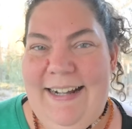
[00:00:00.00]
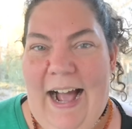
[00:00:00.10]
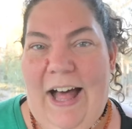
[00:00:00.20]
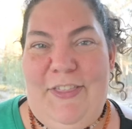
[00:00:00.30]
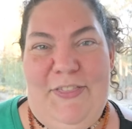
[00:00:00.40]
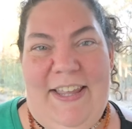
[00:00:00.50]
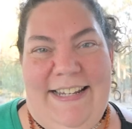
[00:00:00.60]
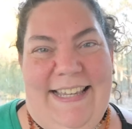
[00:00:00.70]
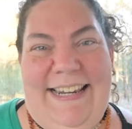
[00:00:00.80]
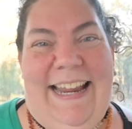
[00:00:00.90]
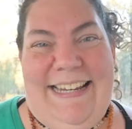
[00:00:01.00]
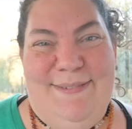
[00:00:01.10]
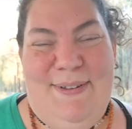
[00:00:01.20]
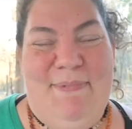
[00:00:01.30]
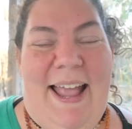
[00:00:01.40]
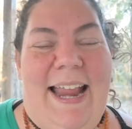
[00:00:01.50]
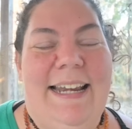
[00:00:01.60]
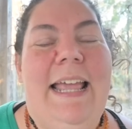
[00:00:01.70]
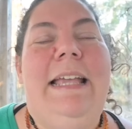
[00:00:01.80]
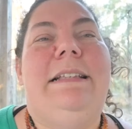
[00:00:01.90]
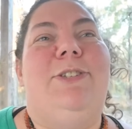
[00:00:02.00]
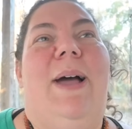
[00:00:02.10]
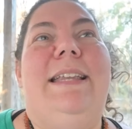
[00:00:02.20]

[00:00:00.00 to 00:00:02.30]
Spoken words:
other things that need to be paid. So I